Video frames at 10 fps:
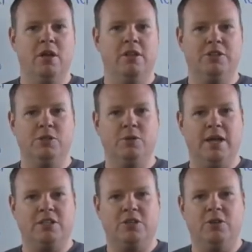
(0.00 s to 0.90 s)
that you
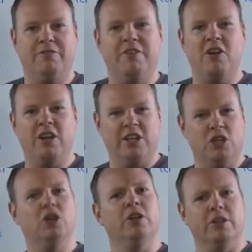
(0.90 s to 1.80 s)
execute a very
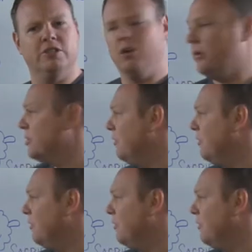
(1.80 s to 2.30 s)
good assault.